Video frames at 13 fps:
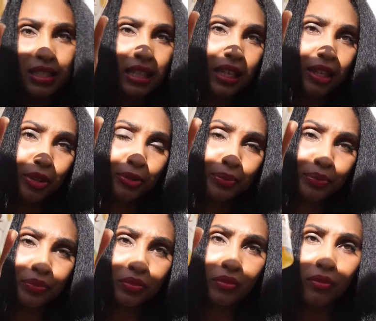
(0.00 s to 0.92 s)
Seal.
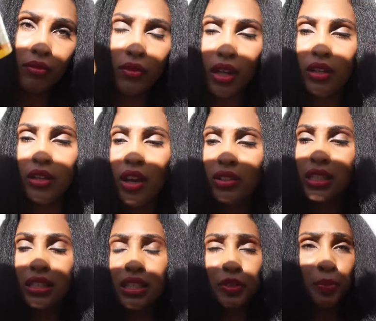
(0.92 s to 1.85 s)
Now
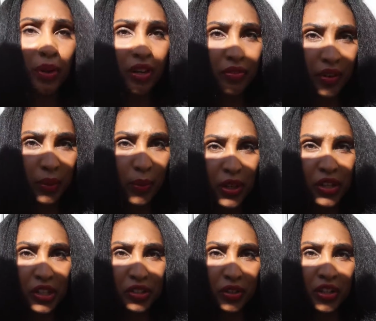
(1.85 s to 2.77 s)
this is perfect when
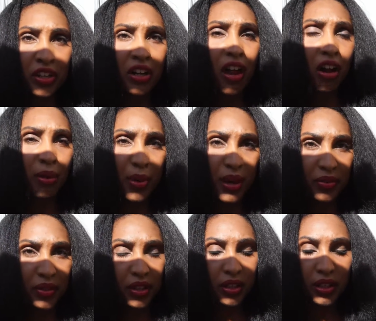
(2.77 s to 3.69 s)
you're doing your lock
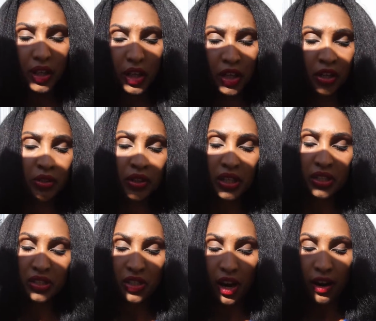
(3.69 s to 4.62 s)
method. You can
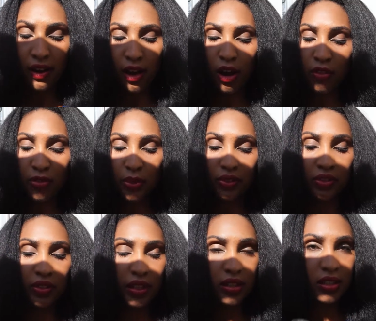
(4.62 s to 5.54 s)
start off with
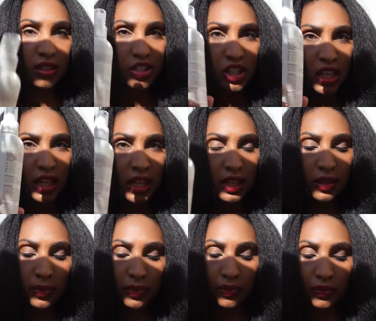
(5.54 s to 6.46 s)
the Sheen,
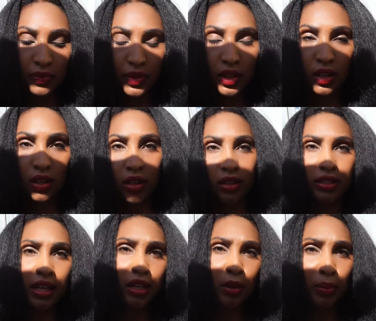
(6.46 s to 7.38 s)

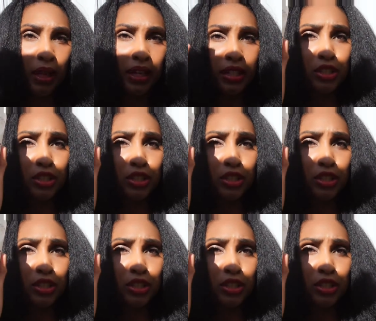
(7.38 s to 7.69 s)
then apply the